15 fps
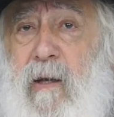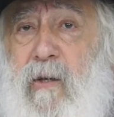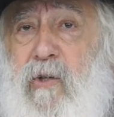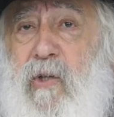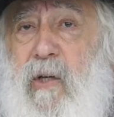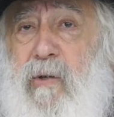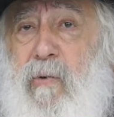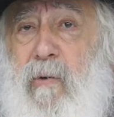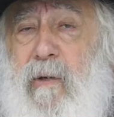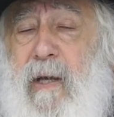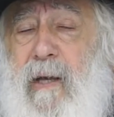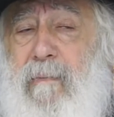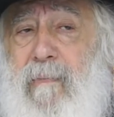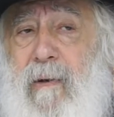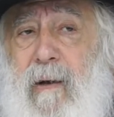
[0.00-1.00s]
She told
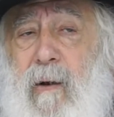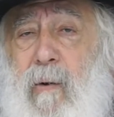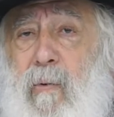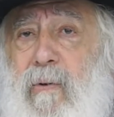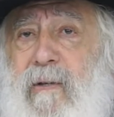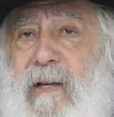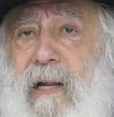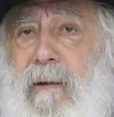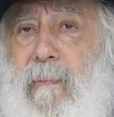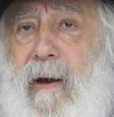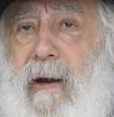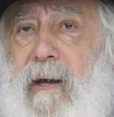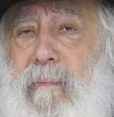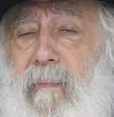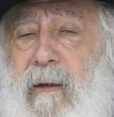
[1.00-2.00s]
him, who's going to
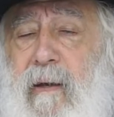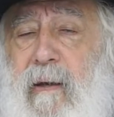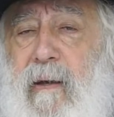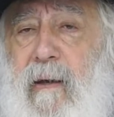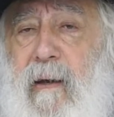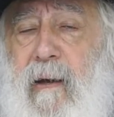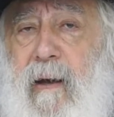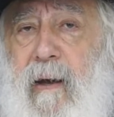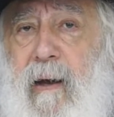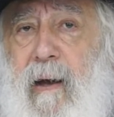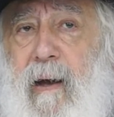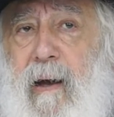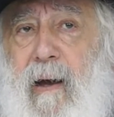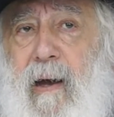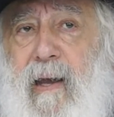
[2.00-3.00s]
marry me?
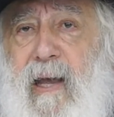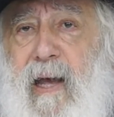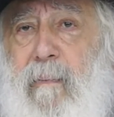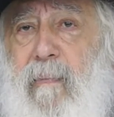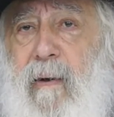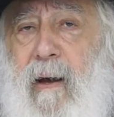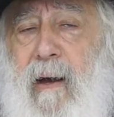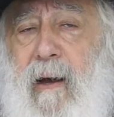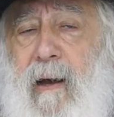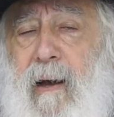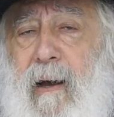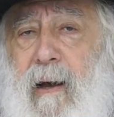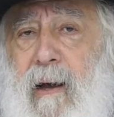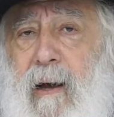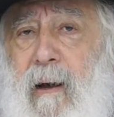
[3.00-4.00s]
I am
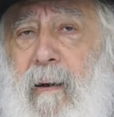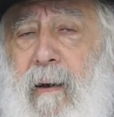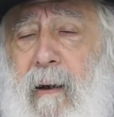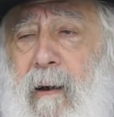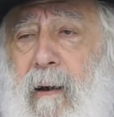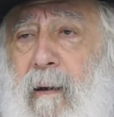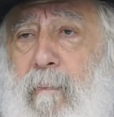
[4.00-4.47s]
a